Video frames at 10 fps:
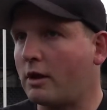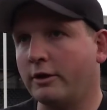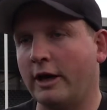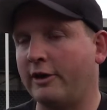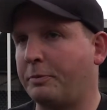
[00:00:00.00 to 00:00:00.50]

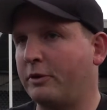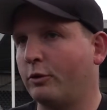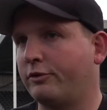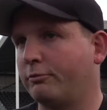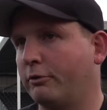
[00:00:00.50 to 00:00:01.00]
Yeah, he's been
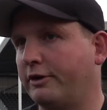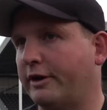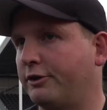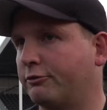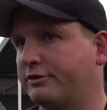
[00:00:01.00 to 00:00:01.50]
doing some really
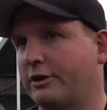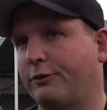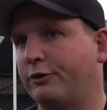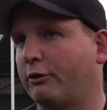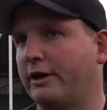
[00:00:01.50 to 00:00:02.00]
dangerous
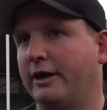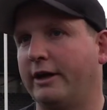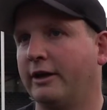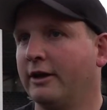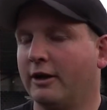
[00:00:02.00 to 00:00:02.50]
stuff in training.